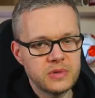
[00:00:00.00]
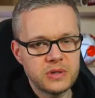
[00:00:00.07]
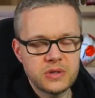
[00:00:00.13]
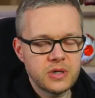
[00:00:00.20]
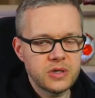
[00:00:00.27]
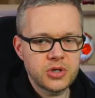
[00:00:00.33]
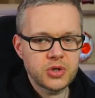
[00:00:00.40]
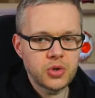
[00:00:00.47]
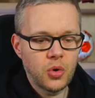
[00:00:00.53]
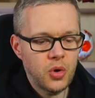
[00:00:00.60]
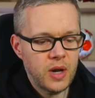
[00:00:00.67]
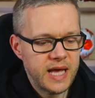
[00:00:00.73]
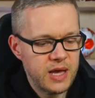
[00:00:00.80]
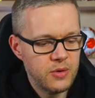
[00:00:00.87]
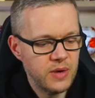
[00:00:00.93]

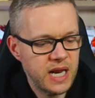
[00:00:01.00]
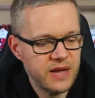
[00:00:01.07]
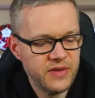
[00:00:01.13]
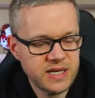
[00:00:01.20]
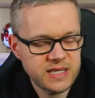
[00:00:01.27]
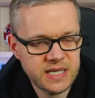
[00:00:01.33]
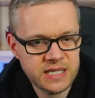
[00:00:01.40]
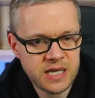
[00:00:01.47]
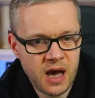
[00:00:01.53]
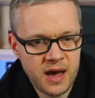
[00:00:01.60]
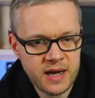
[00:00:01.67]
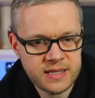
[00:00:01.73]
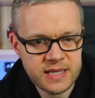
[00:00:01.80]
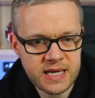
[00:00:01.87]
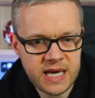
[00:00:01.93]
surely we live in a
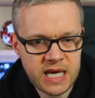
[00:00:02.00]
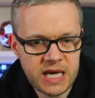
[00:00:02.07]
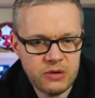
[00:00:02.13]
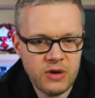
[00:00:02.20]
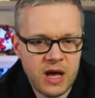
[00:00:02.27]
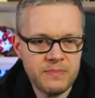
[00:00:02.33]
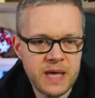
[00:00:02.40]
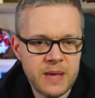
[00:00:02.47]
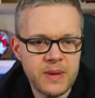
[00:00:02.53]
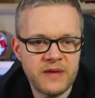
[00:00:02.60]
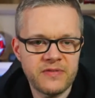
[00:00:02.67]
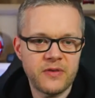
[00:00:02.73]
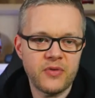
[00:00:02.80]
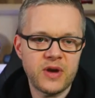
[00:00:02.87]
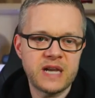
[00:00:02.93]
society where people have
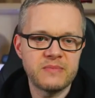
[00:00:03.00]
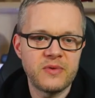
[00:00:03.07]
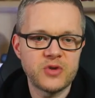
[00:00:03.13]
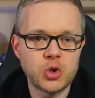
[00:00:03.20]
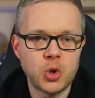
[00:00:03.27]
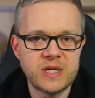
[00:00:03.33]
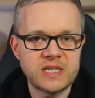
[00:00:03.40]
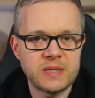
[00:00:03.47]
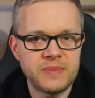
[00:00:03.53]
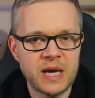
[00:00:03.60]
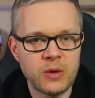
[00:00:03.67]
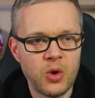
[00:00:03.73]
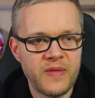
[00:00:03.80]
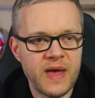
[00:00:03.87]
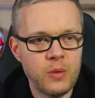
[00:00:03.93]
the freedom of choice to pick
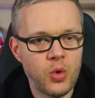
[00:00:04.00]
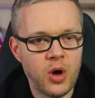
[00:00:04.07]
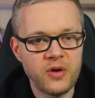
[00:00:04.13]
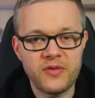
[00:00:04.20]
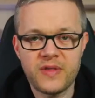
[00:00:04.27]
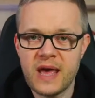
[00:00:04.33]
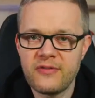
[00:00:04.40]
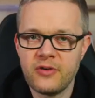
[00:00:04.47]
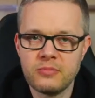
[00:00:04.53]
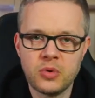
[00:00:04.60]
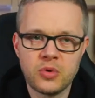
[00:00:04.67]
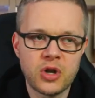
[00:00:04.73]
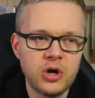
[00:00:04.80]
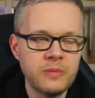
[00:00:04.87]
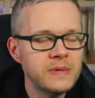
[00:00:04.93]
what they want for their football
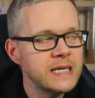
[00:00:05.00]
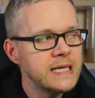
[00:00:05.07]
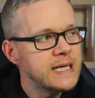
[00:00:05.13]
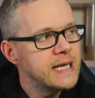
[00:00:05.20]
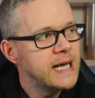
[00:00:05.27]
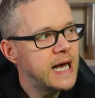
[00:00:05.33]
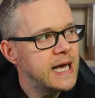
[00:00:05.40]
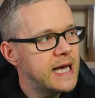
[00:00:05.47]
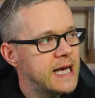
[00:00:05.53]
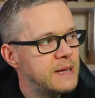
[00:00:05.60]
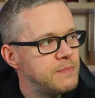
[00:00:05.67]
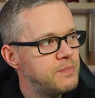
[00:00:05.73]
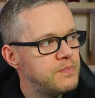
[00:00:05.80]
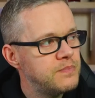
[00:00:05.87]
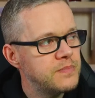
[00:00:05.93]
club.
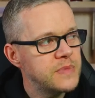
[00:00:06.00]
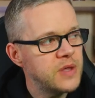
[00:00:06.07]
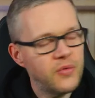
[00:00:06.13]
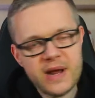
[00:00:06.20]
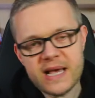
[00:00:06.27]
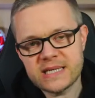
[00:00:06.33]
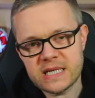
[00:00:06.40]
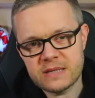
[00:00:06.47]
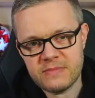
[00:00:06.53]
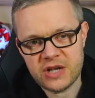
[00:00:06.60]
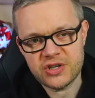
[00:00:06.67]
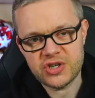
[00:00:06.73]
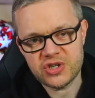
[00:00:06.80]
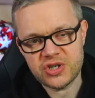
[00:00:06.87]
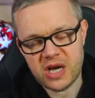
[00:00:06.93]
Um, the reason
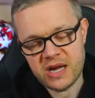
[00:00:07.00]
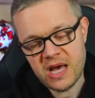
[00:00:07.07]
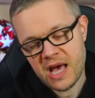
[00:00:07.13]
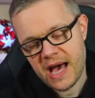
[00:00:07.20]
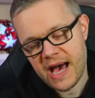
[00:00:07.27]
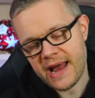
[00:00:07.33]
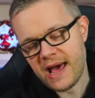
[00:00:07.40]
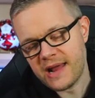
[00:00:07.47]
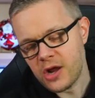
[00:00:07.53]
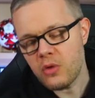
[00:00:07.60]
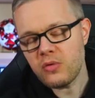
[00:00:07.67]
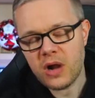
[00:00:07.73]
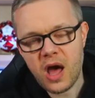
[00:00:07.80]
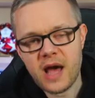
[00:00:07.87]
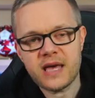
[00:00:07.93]
Manchester... And I
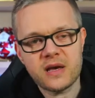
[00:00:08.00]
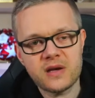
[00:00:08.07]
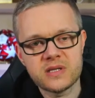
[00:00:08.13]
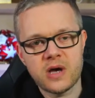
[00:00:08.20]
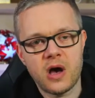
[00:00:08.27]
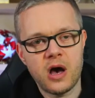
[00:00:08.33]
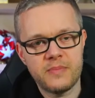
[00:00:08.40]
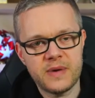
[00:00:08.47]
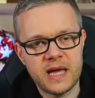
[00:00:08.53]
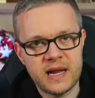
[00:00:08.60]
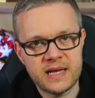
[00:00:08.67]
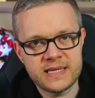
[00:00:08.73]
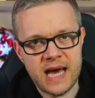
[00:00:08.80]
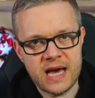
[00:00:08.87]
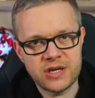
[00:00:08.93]
don't like Qatar being
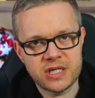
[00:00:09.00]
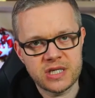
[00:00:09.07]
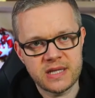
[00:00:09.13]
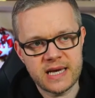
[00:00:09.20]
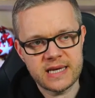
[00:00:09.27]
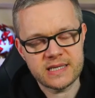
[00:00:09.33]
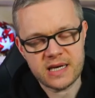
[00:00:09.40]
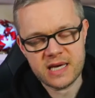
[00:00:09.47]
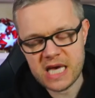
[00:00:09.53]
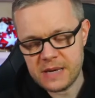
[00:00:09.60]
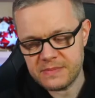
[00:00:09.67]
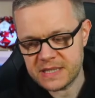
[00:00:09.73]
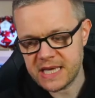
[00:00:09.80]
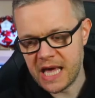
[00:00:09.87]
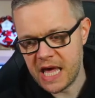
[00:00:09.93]
attached to this. I keep
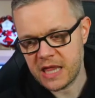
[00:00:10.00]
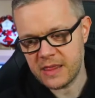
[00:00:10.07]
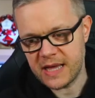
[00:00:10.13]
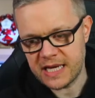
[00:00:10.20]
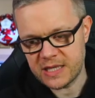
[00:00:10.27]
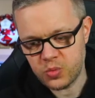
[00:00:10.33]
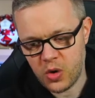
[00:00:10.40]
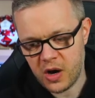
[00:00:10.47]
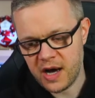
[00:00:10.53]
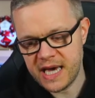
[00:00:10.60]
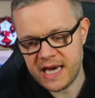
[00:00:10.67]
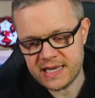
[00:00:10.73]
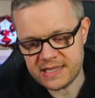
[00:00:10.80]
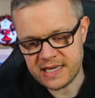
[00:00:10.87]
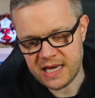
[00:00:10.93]
saying this. Why
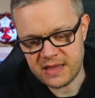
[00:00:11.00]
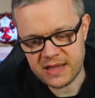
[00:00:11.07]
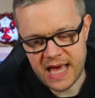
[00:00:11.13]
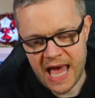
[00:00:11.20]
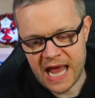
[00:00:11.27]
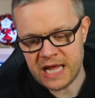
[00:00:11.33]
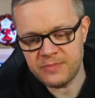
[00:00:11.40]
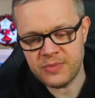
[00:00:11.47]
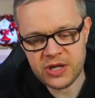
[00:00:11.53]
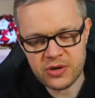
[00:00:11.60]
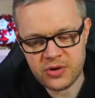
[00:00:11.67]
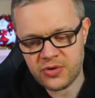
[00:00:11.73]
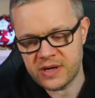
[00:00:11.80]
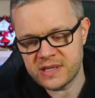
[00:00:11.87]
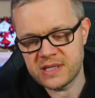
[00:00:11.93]
is it that anybody who
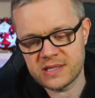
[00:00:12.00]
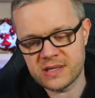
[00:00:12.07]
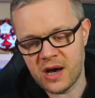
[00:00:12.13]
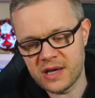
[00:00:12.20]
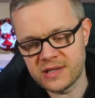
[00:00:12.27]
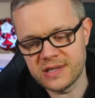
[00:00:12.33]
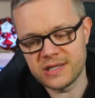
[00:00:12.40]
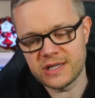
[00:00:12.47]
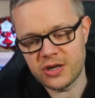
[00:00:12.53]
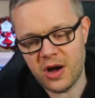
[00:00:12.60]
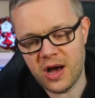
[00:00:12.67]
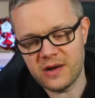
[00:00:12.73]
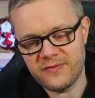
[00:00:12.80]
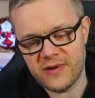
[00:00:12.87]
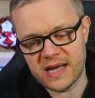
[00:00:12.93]
criticises
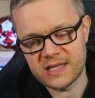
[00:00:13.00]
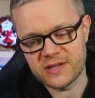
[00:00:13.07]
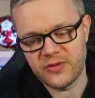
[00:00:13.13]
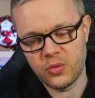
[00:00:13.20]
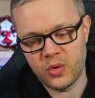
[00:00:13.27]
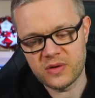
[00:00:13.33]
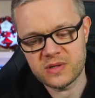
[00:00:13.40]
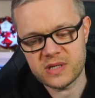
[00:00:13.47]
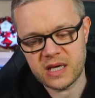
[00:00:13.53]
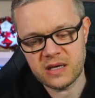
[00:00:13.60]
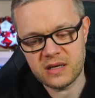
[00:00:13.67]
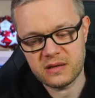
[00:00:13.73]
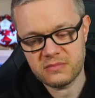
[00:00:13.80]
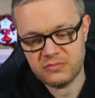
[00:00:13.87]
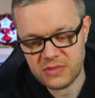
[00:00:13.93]
United fans for
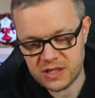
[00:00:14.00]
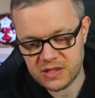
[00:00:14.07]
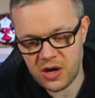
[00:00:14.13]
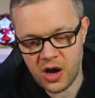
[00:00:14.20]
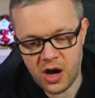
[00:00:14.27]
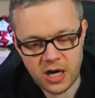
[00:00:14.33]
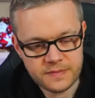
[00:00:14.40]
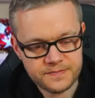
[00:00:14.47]
wanting Qatar